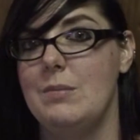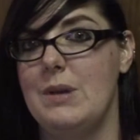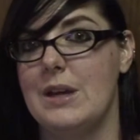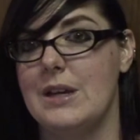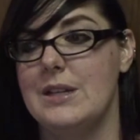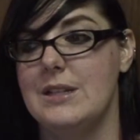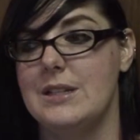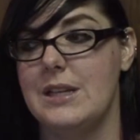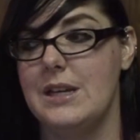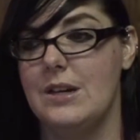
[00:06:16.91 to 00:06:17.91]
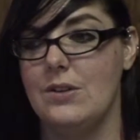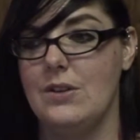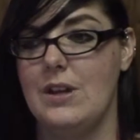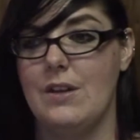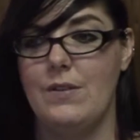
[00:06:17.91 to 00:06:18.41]
because it'll
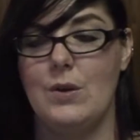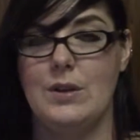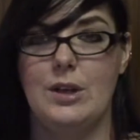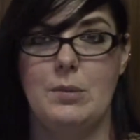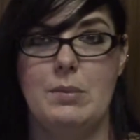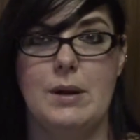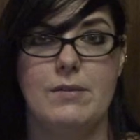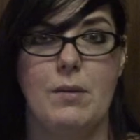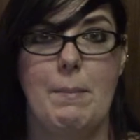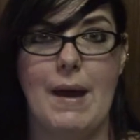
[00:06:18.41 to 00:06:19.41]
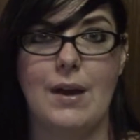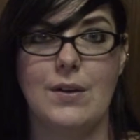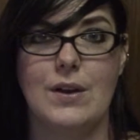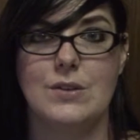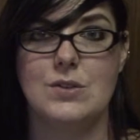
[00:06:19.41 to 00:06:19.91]
give you a little bit of a
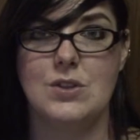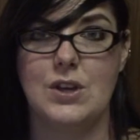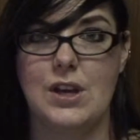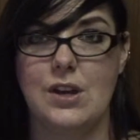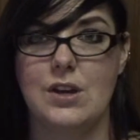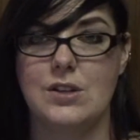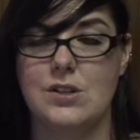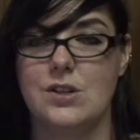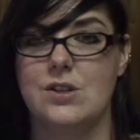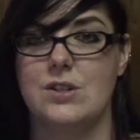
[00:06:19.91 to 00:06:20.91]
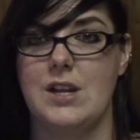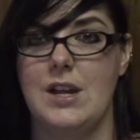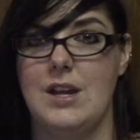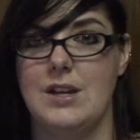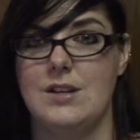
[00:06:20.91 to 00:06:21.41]
background to the characters
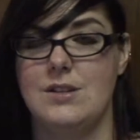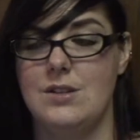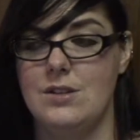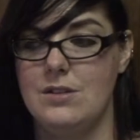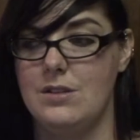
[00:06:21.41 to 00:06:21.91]
and